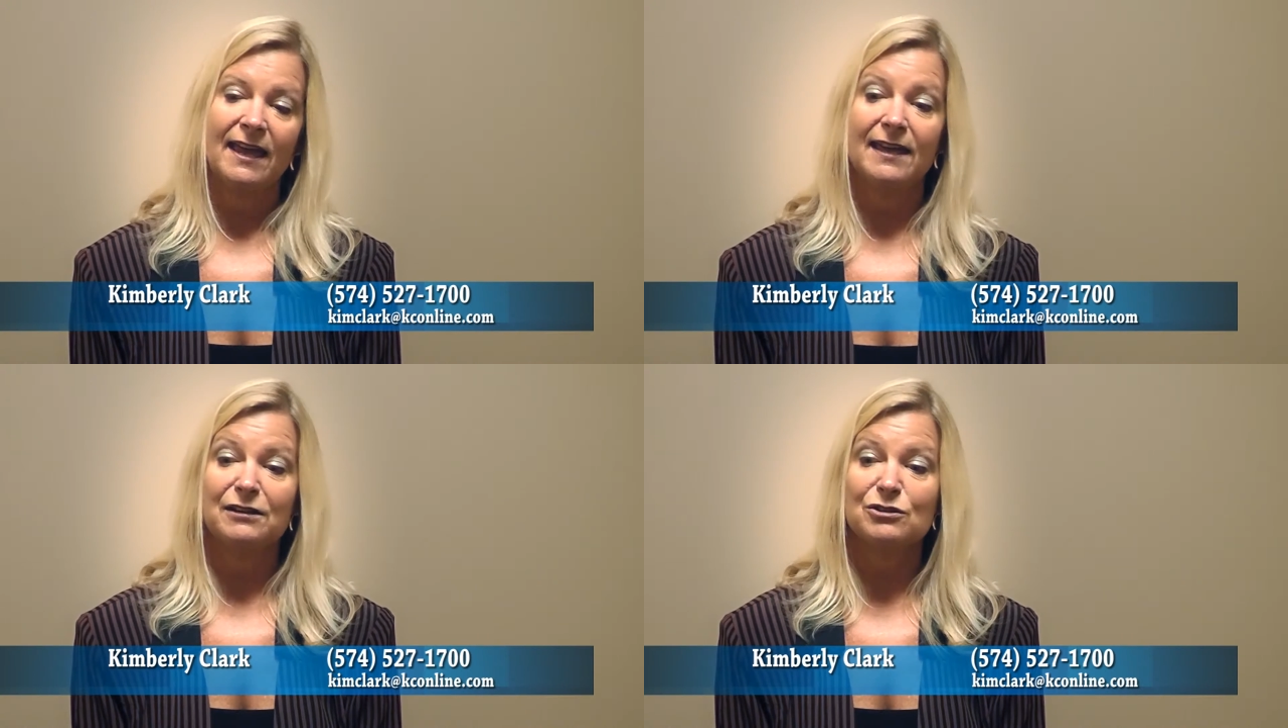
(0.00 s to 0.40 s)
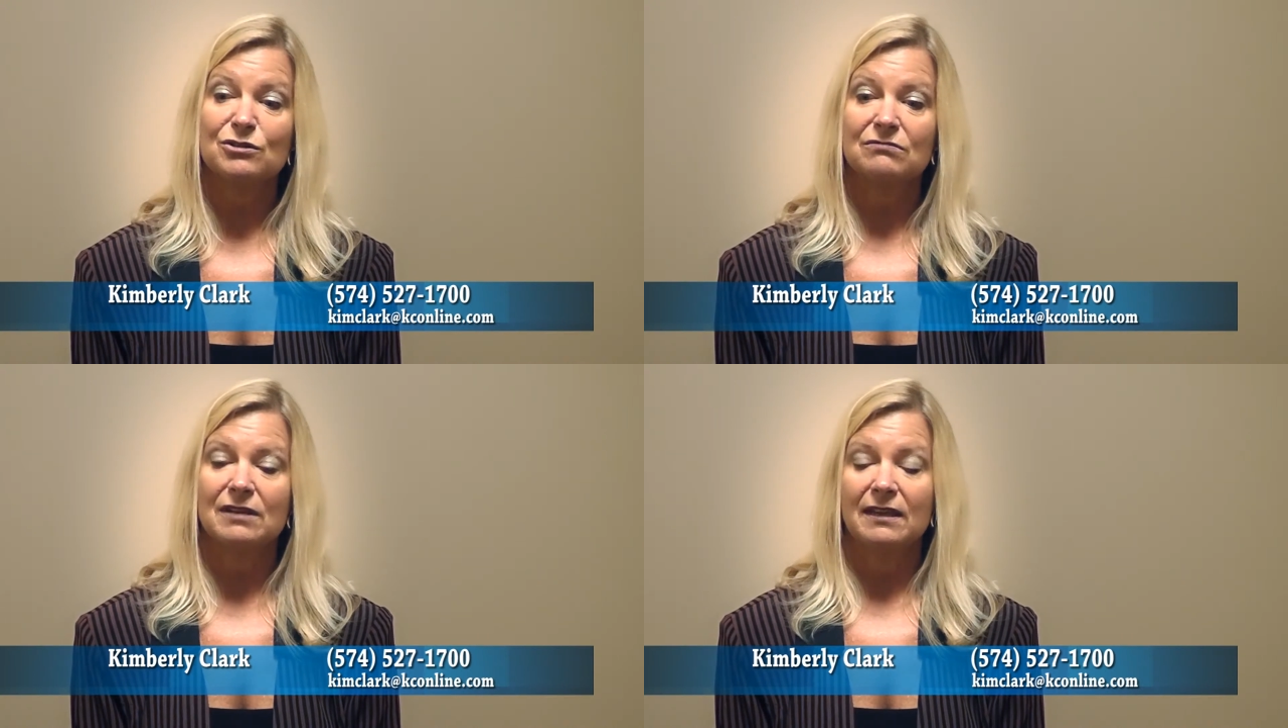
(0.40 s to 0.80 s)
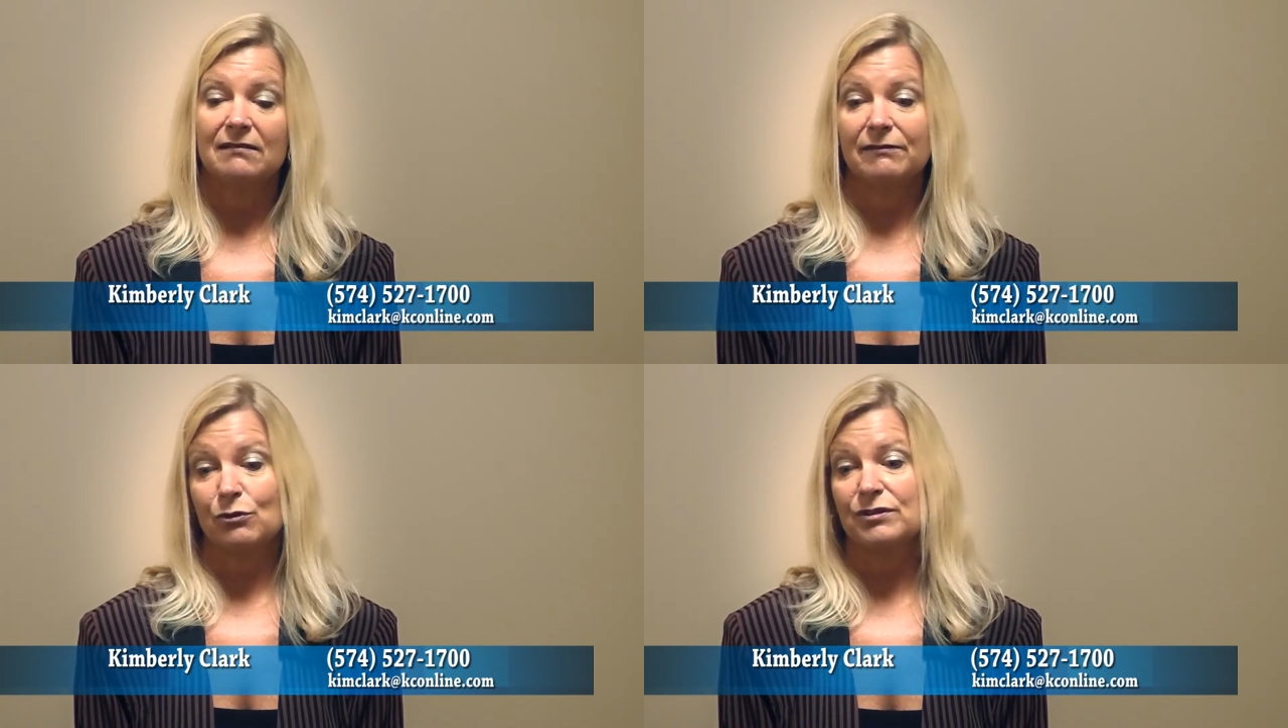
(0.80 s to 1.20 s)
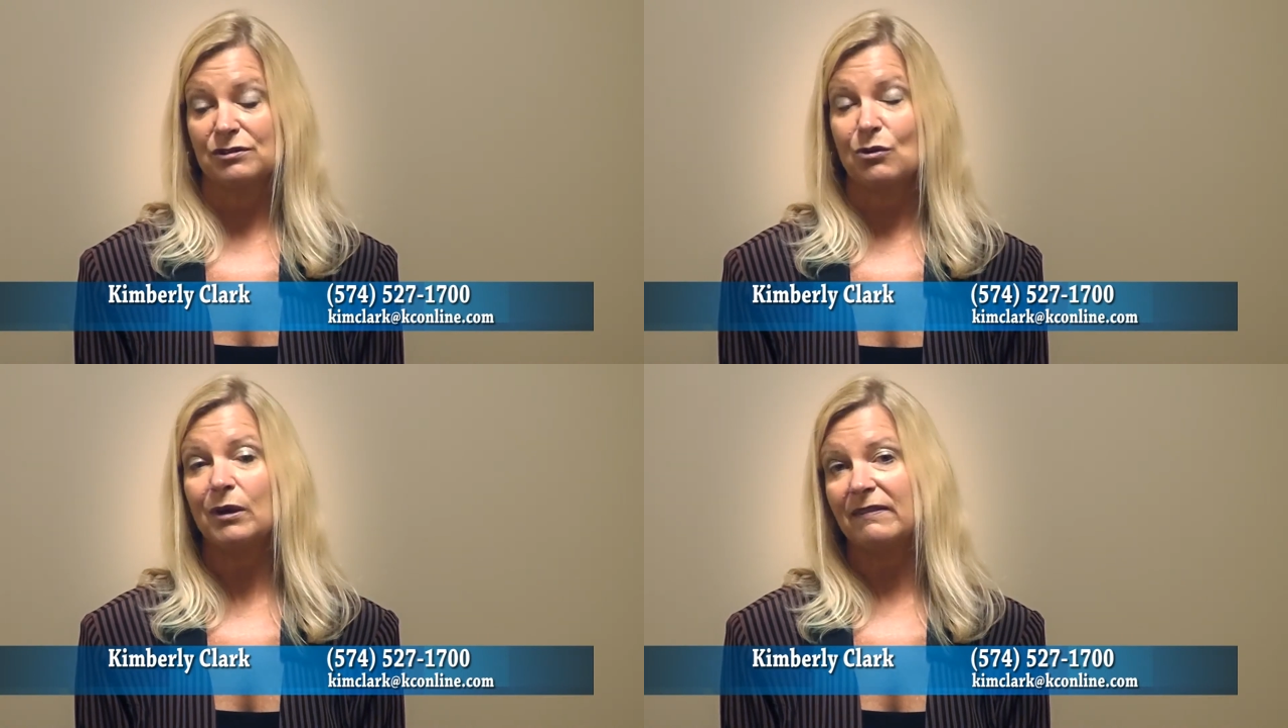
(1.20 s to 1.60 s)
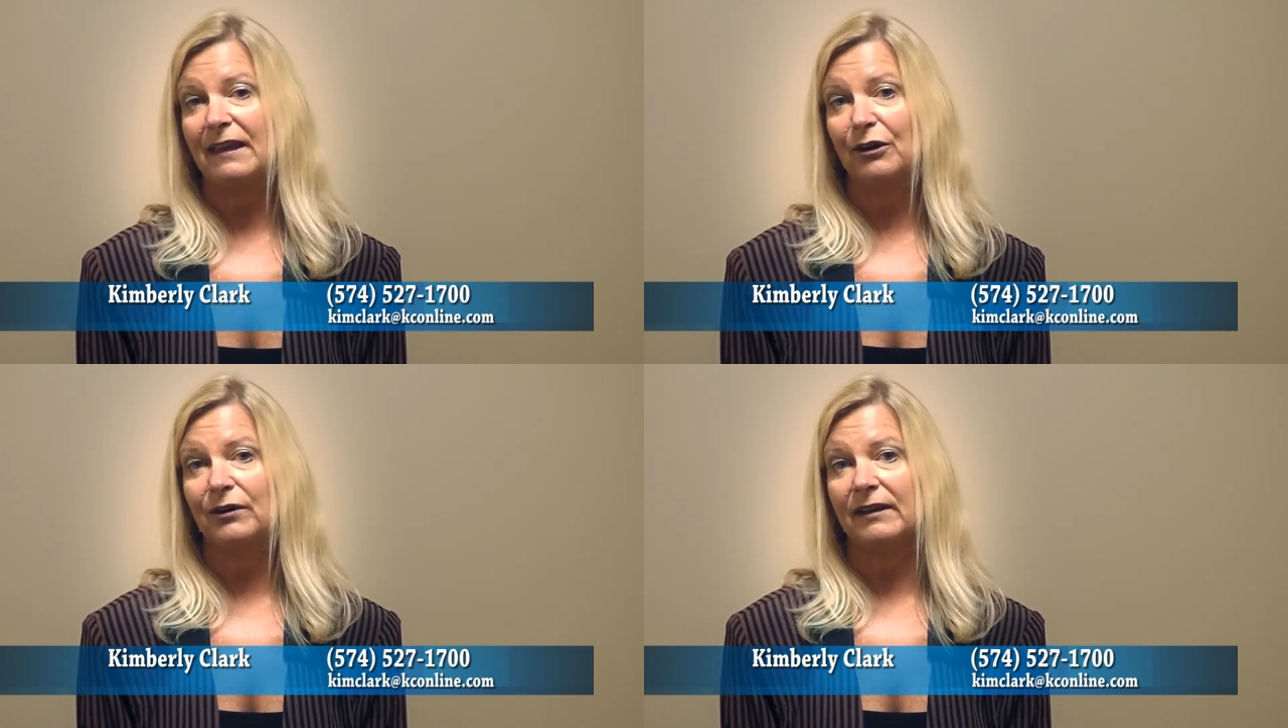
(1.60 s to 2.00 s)
and, and of course knowing the
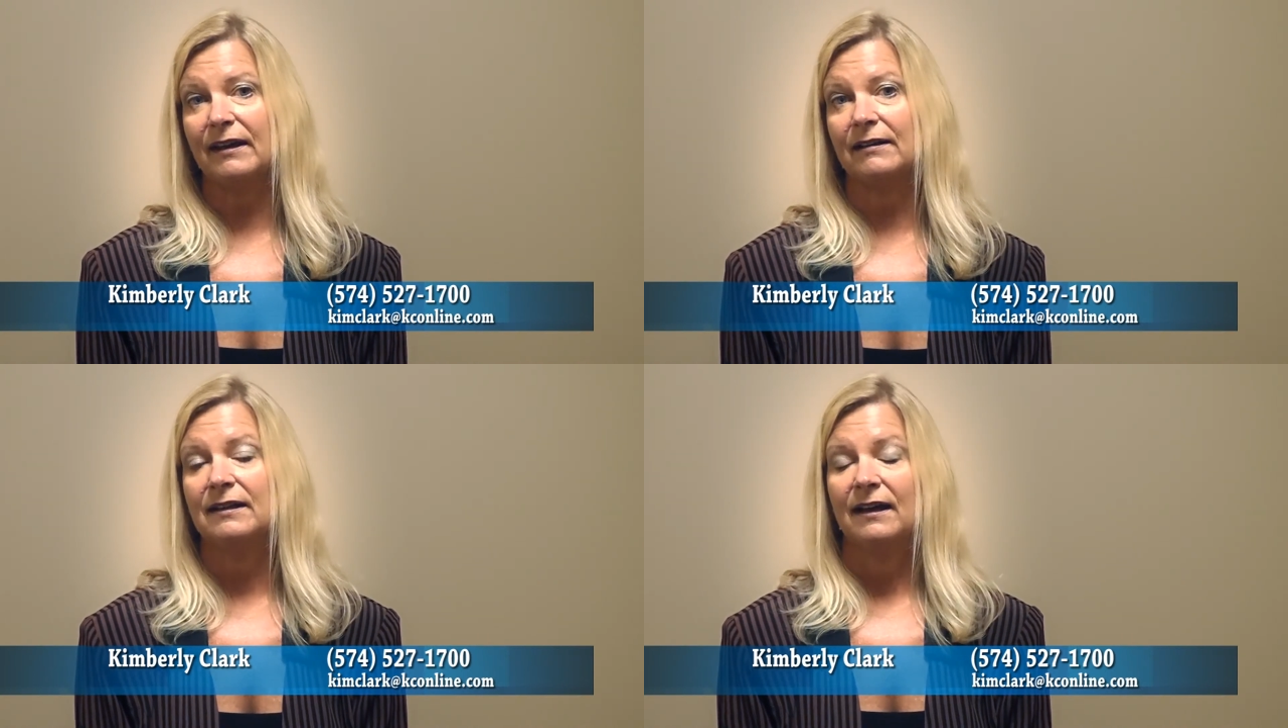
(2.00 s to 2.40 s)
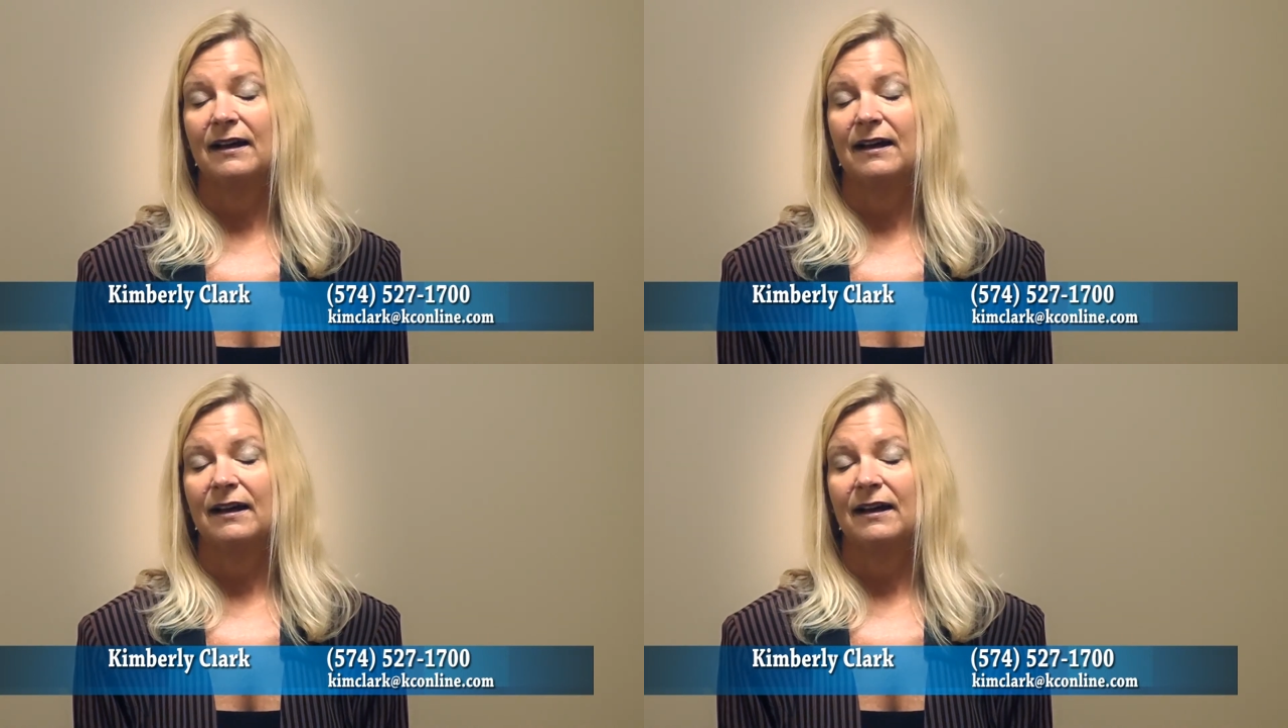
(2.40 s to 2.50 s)
area